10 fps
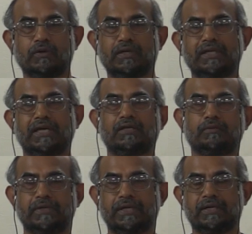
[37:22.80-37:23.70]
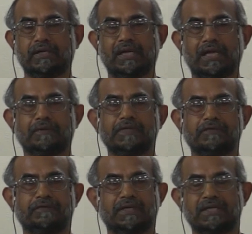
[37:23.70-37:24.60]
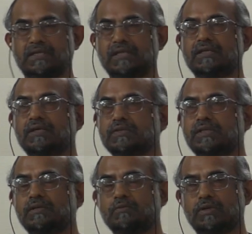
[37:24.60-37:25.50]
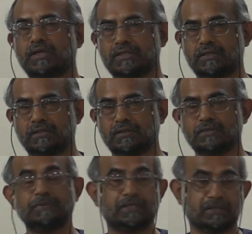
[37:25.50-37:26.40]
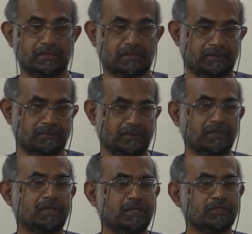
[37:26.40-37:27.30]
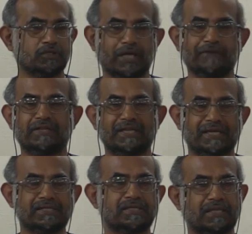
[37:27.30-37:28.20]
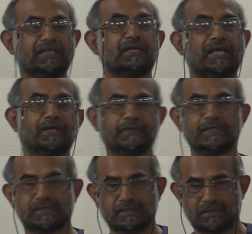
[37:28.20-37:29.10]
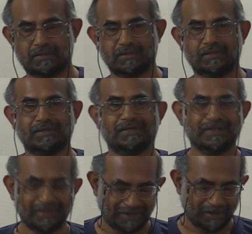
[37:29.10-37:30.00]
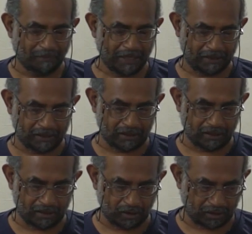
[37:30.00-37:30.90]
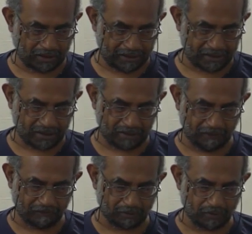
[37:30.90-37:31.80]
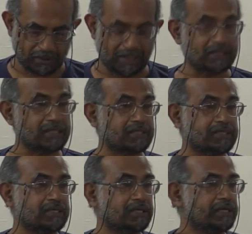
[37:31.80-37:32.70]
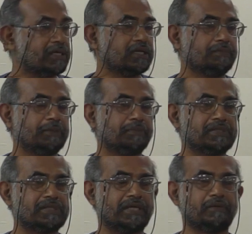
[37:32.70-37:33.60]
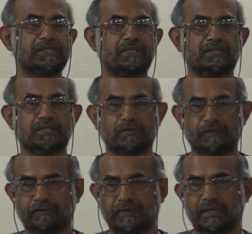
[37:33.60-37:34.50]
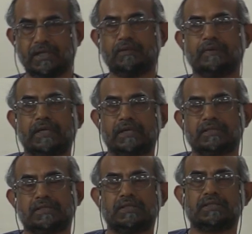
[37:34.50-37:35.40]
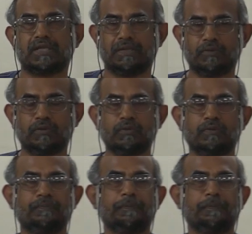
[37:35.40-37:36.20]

only enumerate a language if it has 10,000 and more speakers. So everything else is other languages. But Dr. Ganesh Devi from Gujarat has recently done a People's Linguistic Survey of India, where he's come to